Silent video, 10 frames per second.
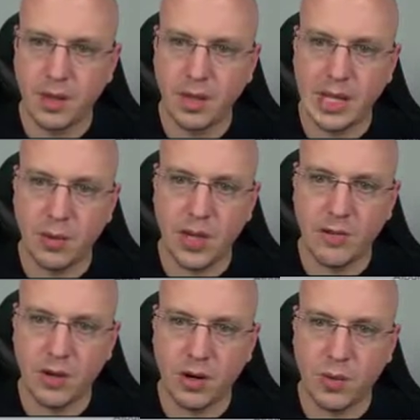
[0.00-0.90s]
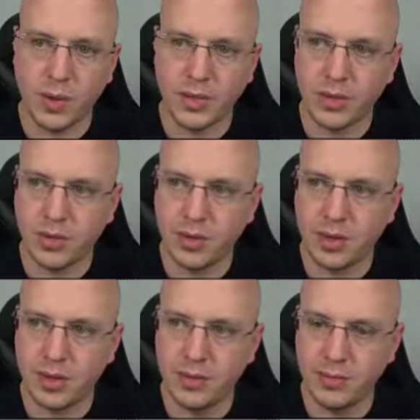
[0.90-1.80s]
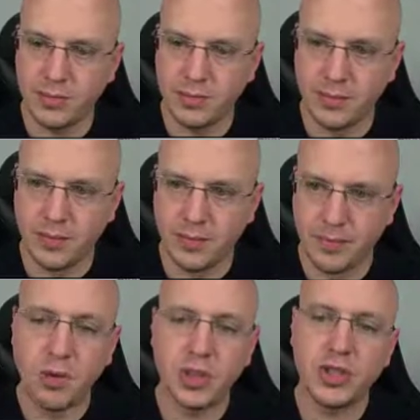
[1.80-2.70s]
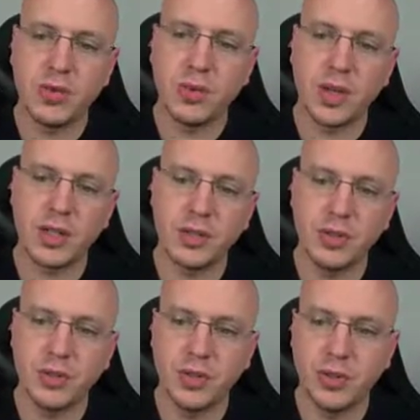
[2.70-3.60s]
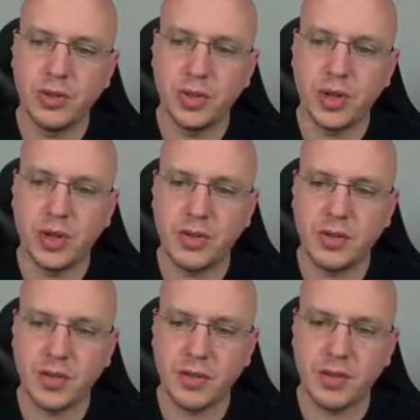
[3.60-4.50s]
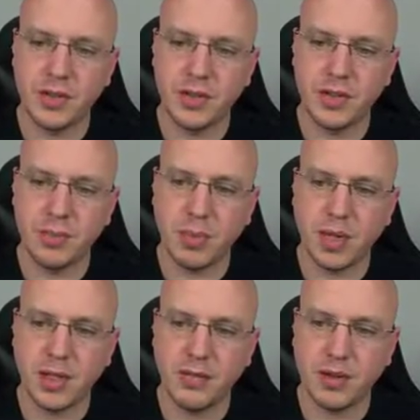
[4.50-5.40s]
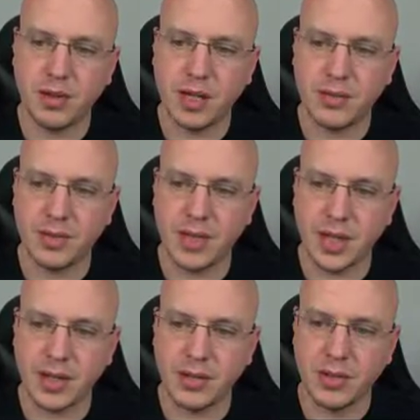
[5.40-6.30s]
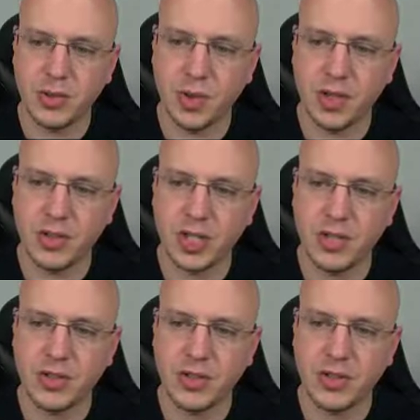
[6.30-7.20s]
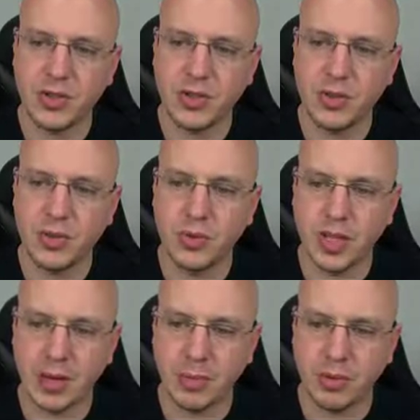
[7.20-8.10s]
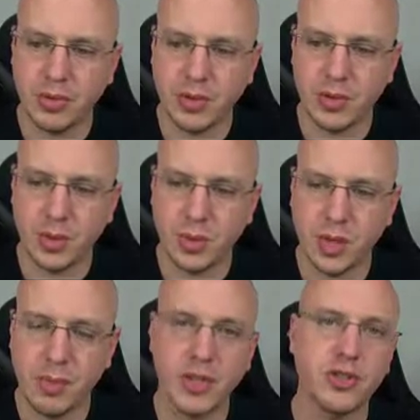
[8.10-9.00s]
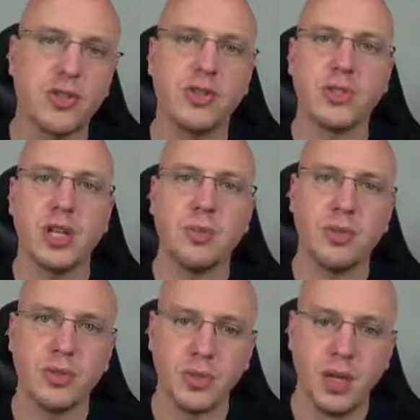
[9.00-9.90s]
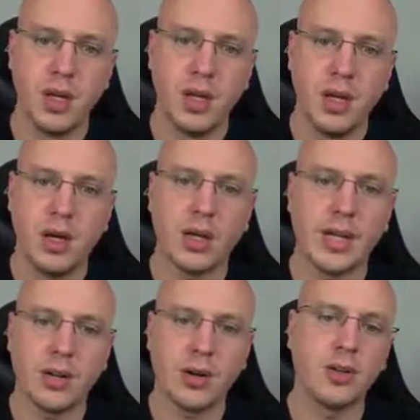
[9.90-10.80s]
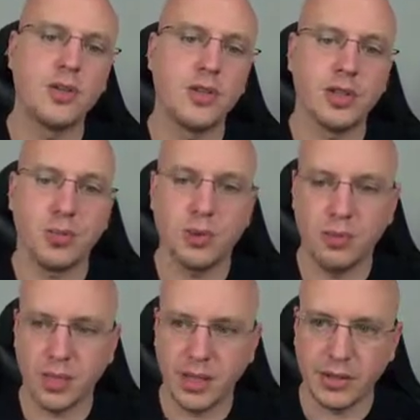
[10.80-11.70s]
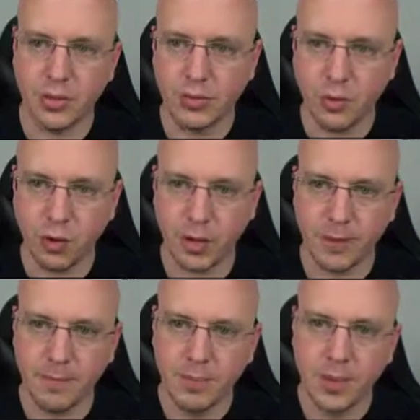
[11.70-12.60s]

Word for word: And now we have our ringtone here. And what you'll want to do too is, if this is by default on seconds, you want to change this to samples, because we want to make sure those samples, again, are divisible by 240.